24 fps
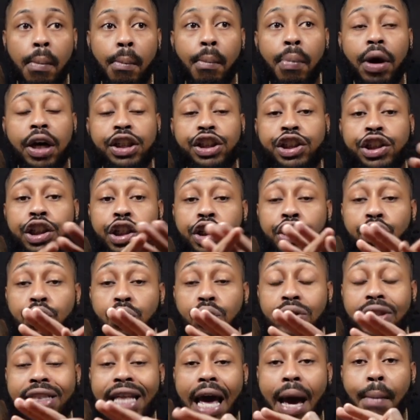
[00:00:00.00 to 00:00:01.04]
but she
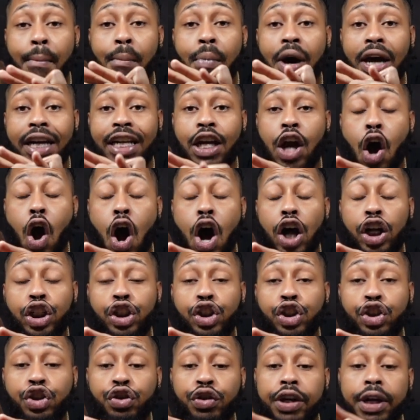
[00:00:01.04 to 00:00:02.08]
used that money on
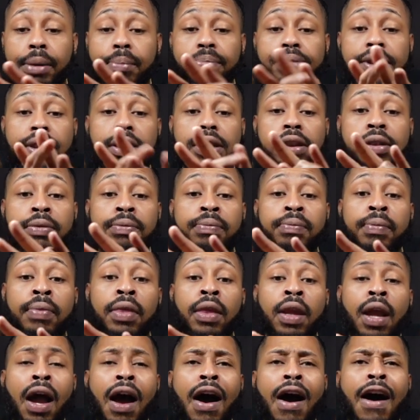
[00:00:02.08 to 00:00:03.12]
trips,
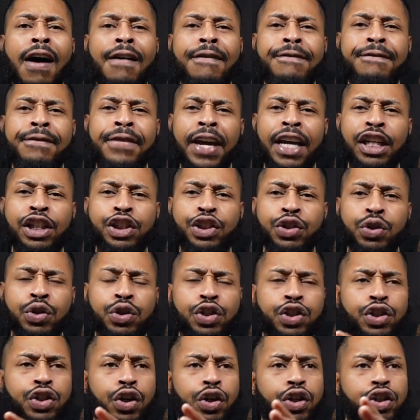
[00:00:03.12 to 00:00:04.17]
a facial
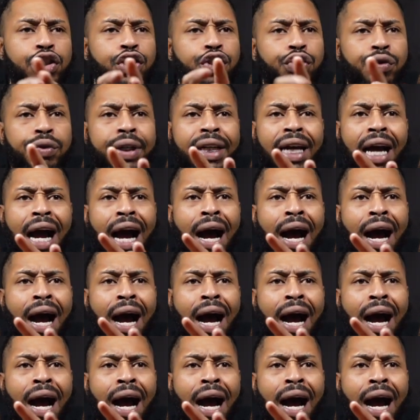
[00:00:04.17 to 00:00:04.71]
surgery.